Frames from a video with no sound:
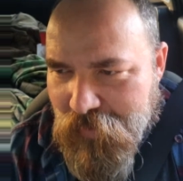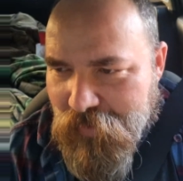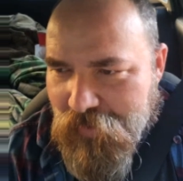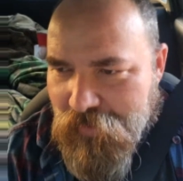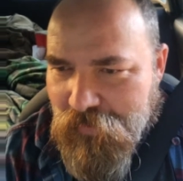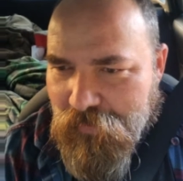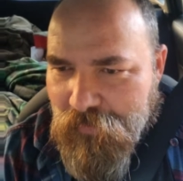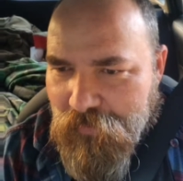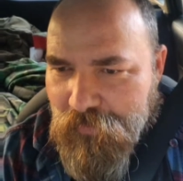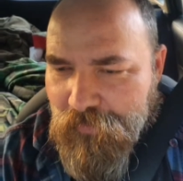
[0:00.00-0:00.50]

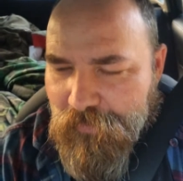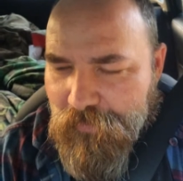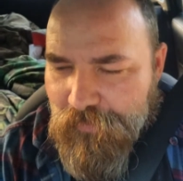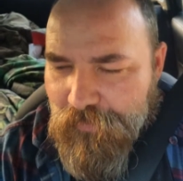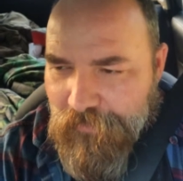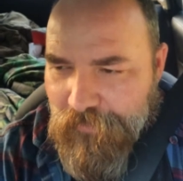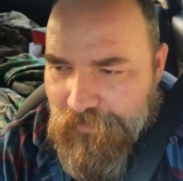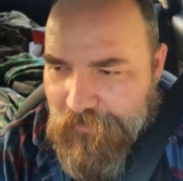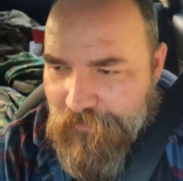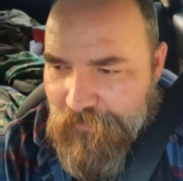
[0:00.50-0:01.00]

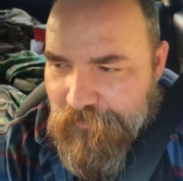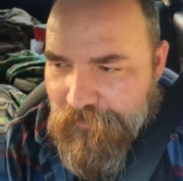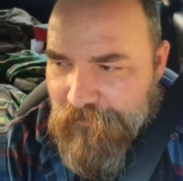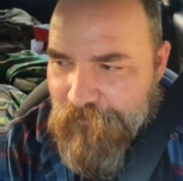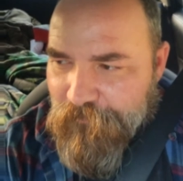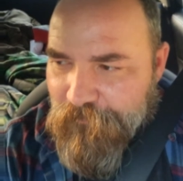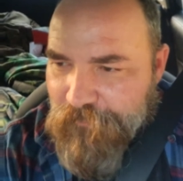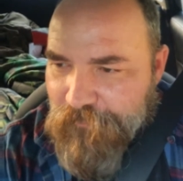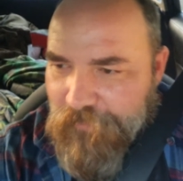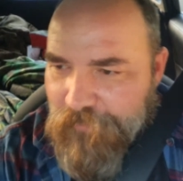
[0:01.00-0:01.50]
oh
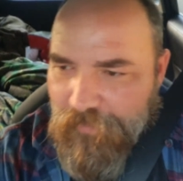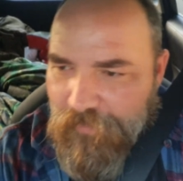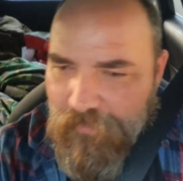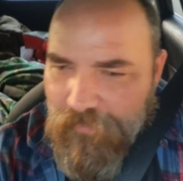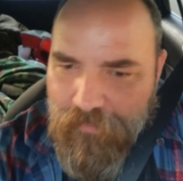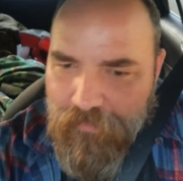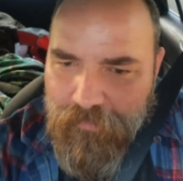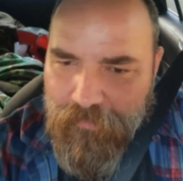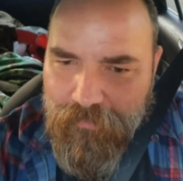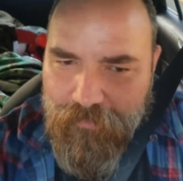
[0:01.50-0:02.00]

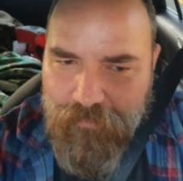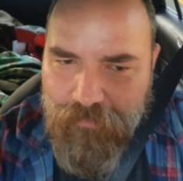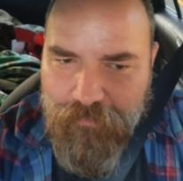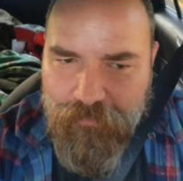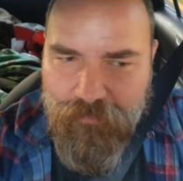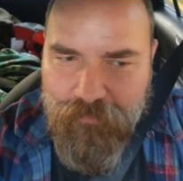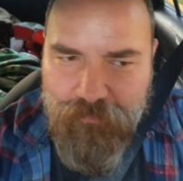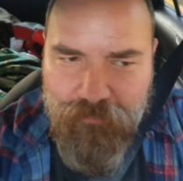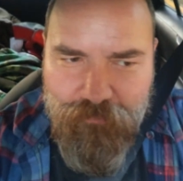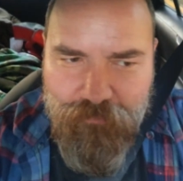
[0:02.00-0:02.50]

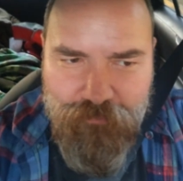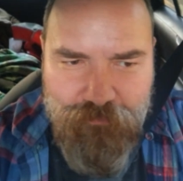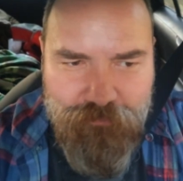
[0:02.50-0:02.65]
oh,